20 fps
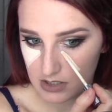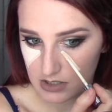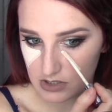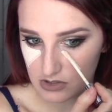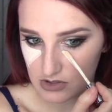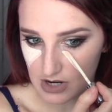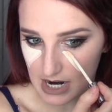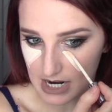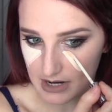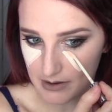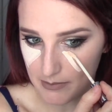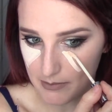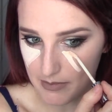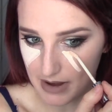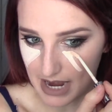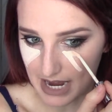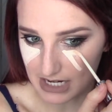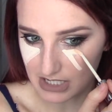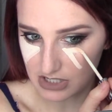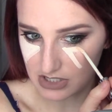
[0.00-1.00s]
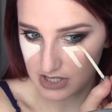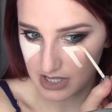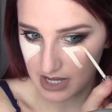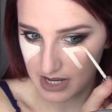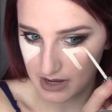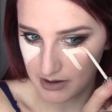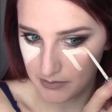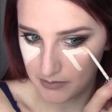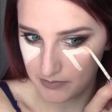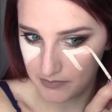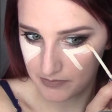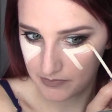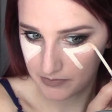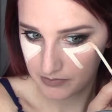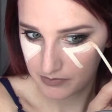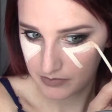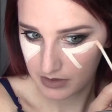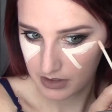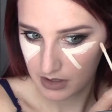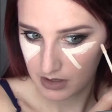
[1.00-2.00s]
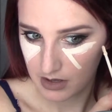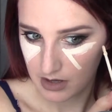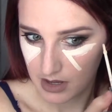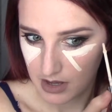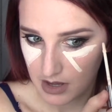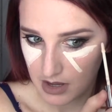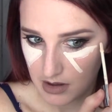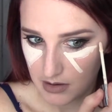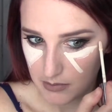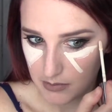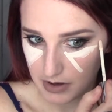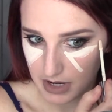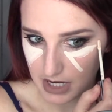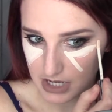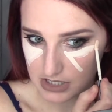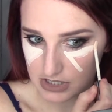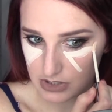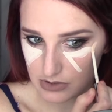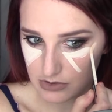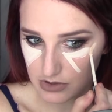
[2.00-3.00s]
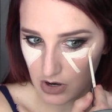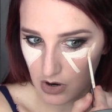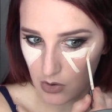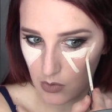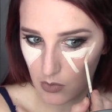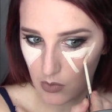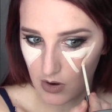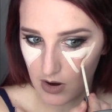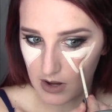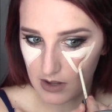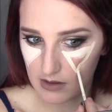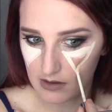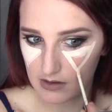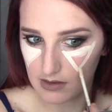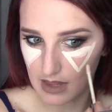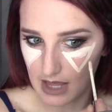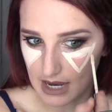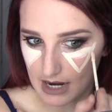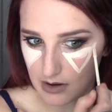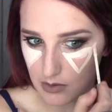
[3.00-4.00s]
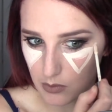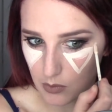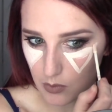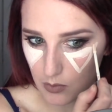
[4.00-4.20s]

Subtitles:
Try to match them because you don't want like